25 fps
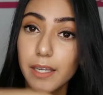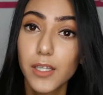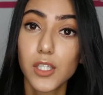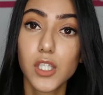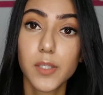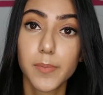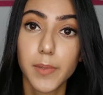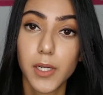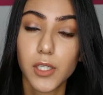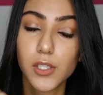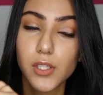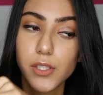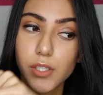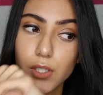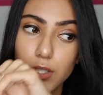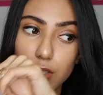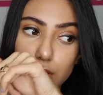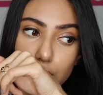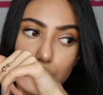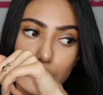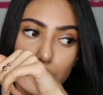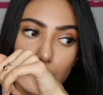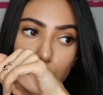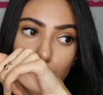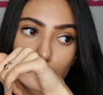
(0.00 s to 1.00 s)
and it smells
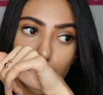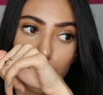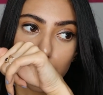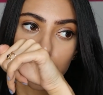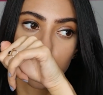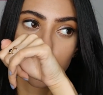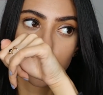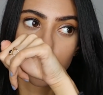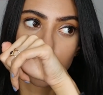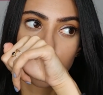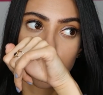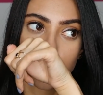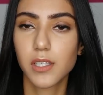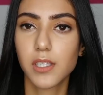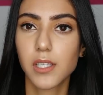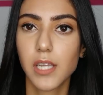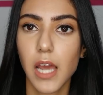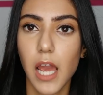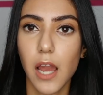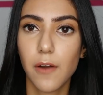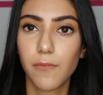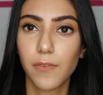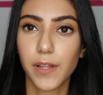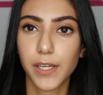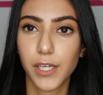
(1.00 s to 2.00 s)
good too. It
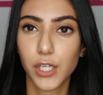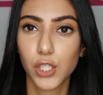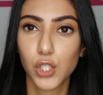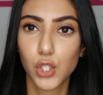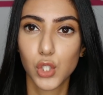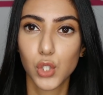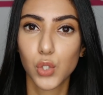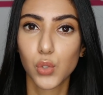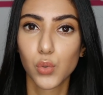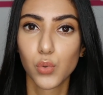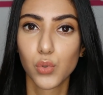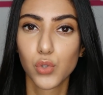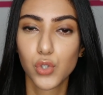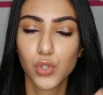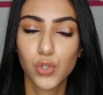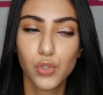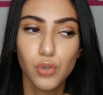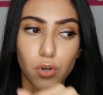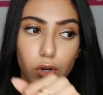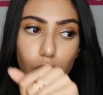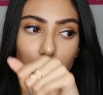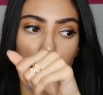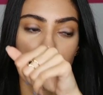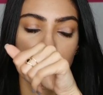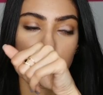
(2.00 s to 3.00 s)
doesn't have like a too
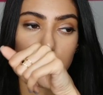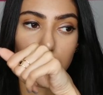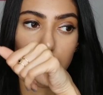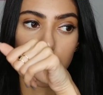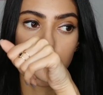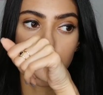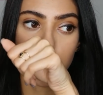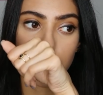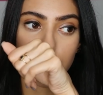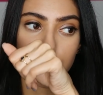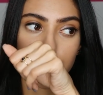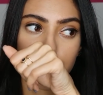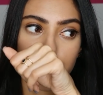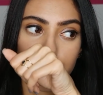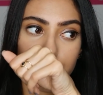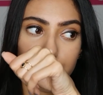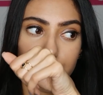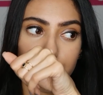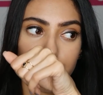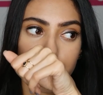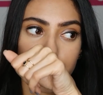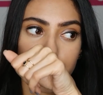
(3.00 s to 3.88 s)
strong scent.